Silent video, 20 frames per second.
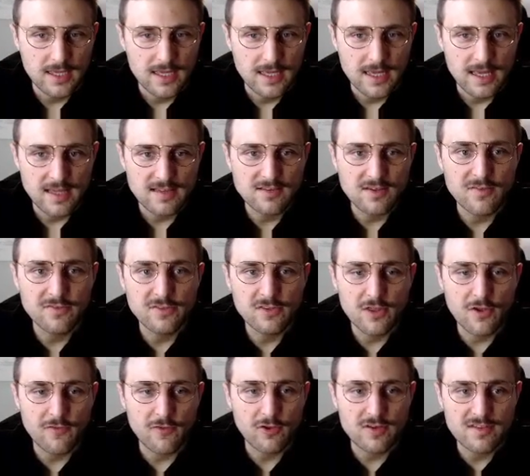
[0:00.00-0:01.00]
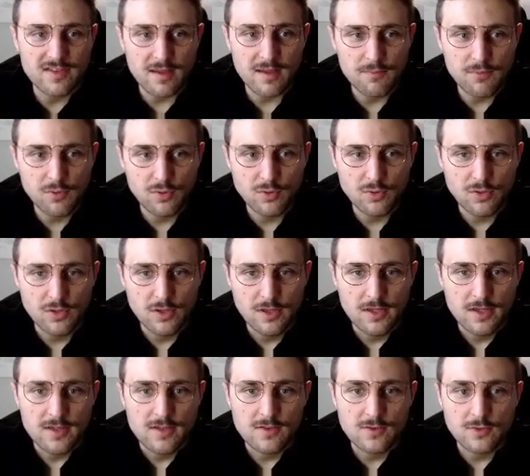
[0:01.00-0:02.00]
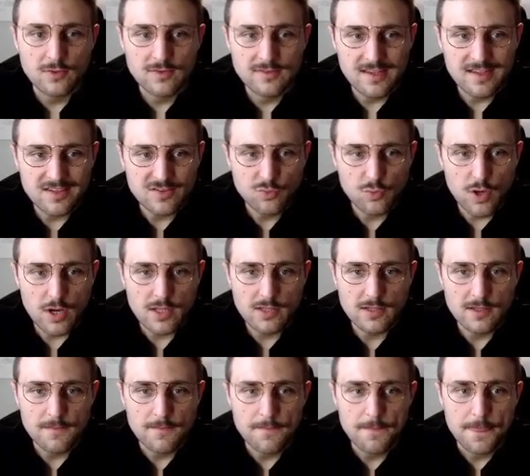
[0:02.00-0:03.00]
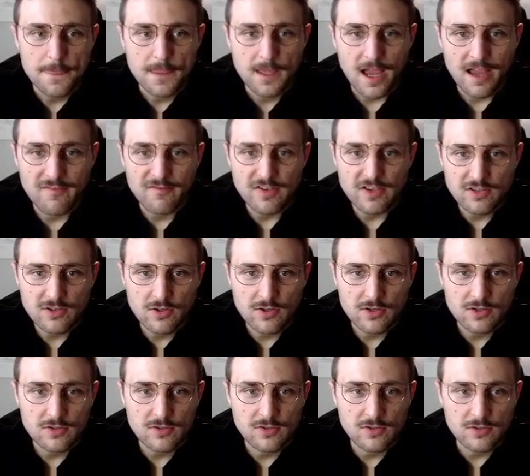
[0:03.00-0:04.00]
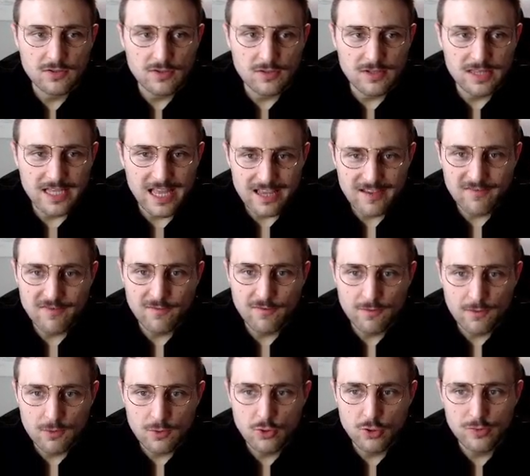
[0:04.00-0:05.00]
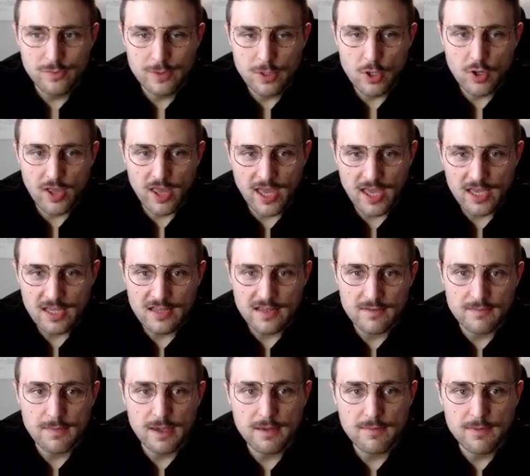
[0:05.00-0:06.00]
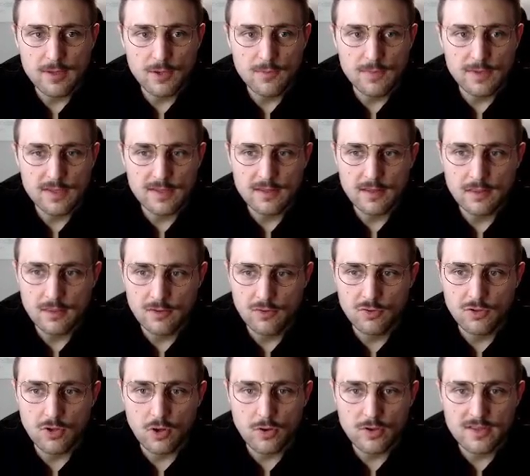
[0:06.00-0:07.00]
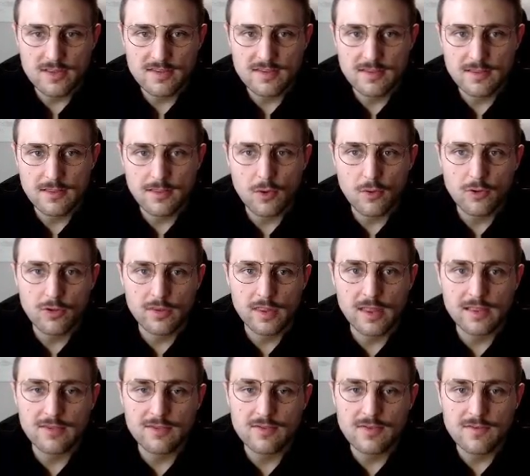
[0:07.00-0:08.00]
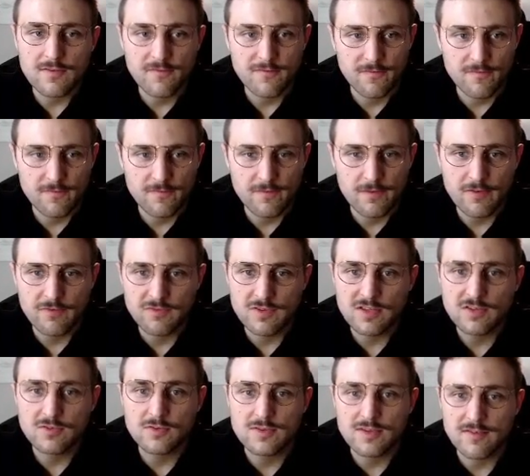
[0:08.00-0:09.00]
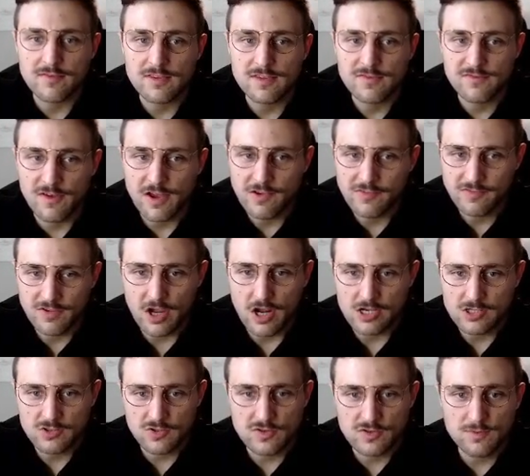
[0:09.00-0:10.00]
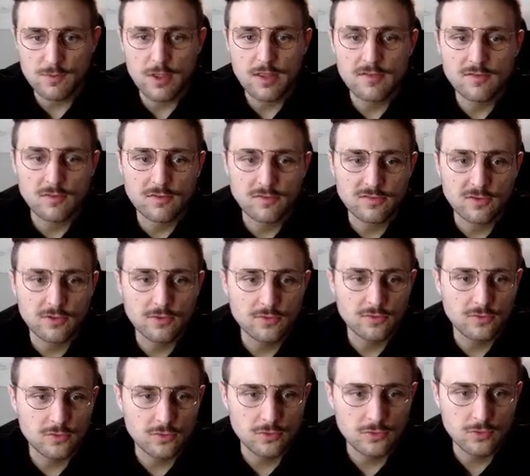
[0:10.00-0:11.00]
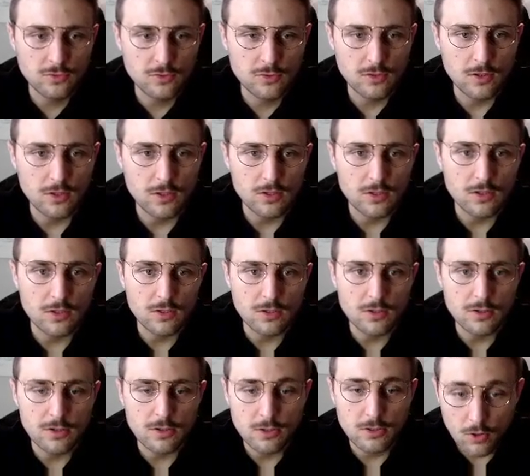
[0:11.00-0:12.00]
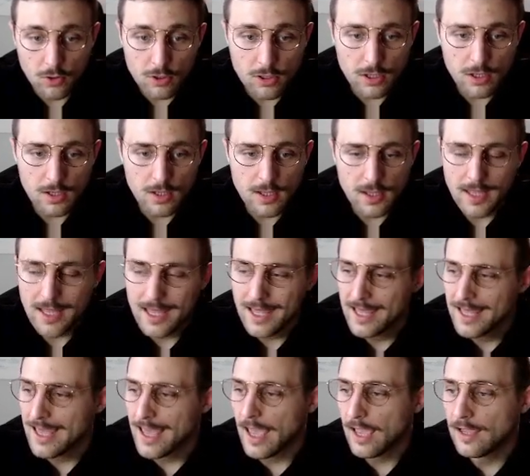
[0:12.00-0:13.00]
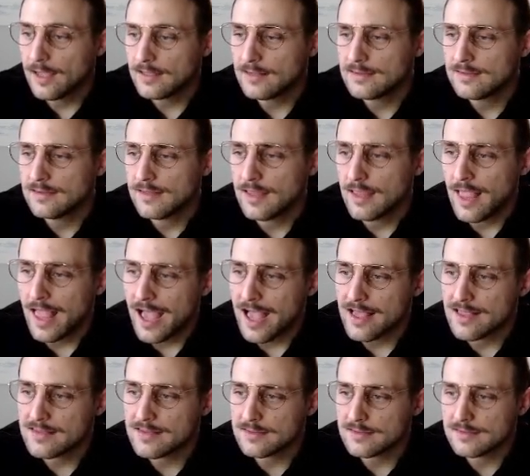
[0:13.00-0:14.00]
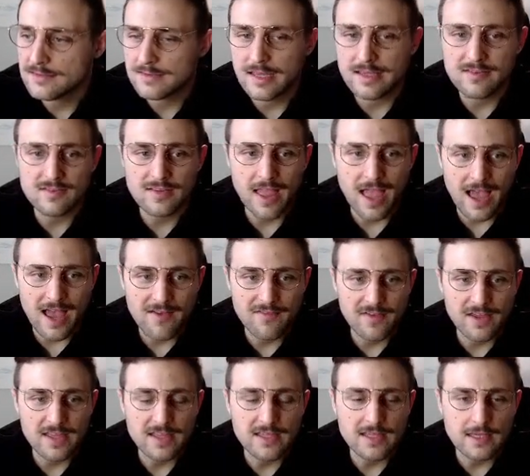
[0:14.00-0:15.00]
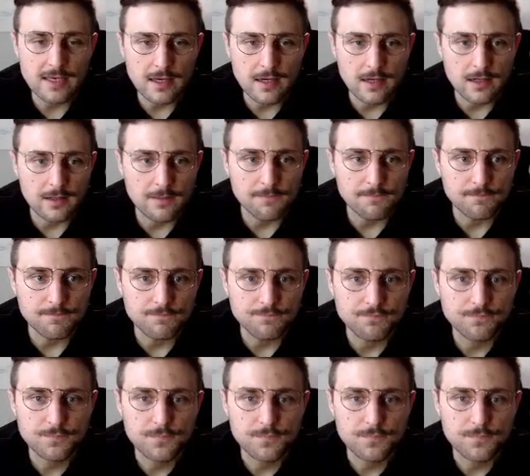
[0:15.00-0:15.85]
Here's another example. So this one I think the, the, the length could be okay. It's maybe a bit too long. It's longer than the 50 to 75 characters, but it's also too uh, long and has doesn't have any um,